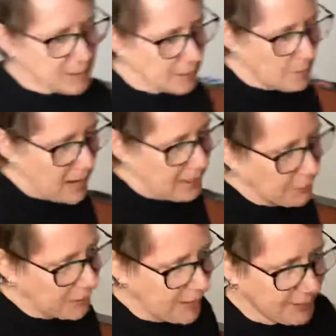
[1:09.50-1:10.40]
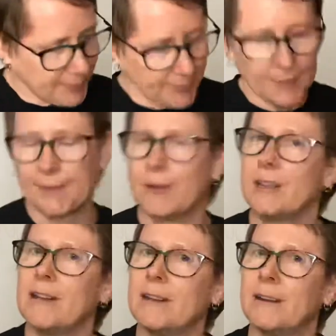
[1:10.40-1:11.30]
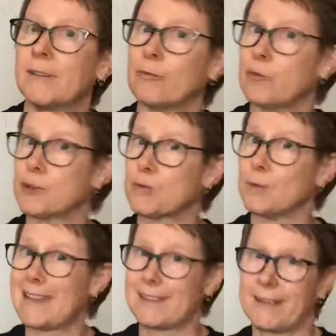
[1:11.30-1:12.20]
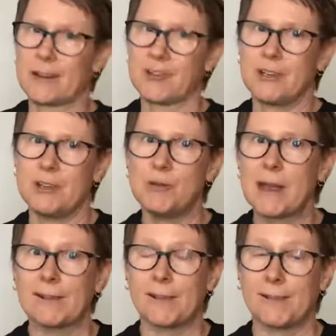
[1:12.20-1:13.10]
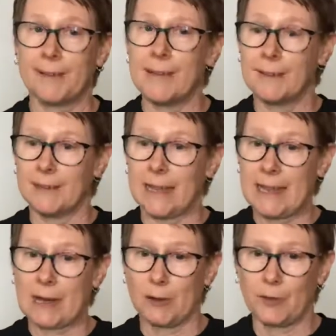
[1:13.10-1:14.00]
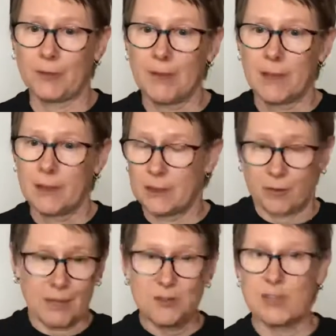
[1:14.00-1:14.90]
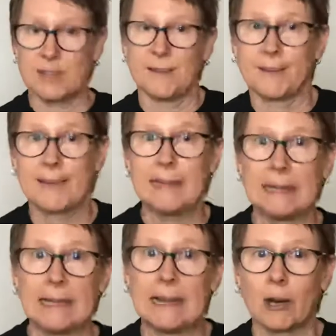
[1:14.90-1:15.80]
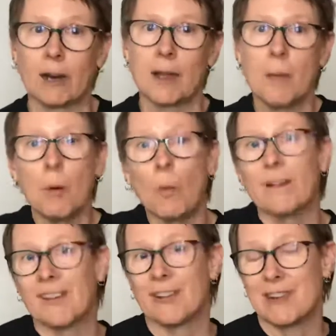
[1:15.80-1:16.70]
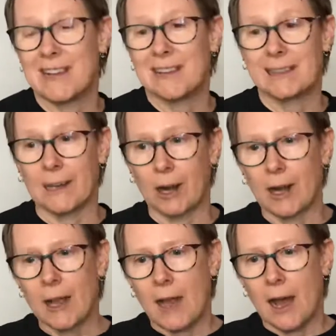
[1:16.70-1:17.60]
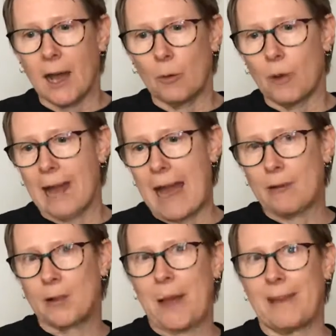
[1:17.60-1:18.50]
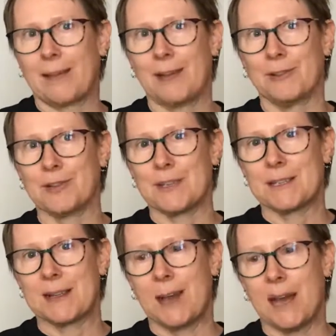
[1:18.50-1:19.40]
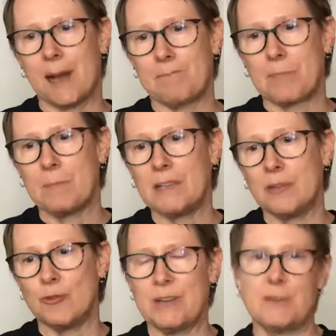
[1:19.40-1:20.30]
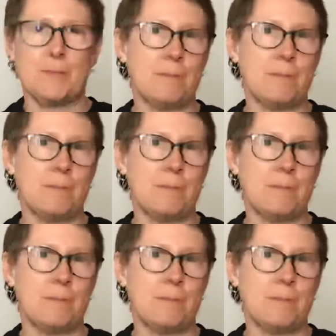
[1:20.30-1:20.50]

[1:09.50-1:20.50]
in the biosciences so that it's virtual dissection. You get to see the layers. You're touching the skin layer, but what's underneath there? How do the pathologies mean you need to